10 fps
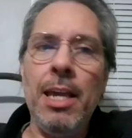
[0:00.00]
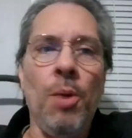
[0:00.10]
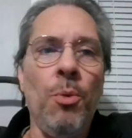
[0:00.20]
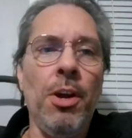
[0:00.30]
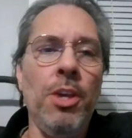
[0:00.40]

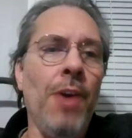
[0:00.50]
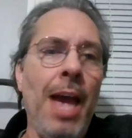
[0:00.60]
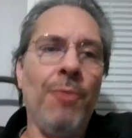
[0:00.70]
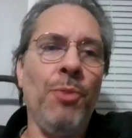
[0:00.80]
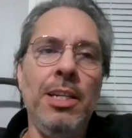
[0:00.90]
know, you're
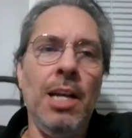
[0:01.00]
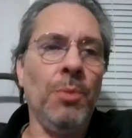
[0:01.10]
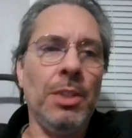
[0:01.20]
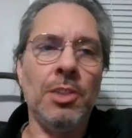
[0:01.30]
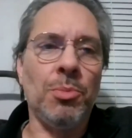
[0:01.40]
halfway done
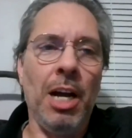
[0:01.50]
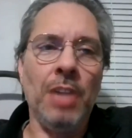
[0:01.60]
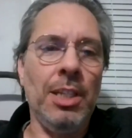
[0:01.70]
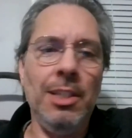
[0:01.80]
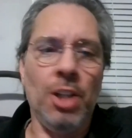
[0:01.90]
with this
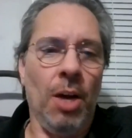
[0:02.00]
project. You know,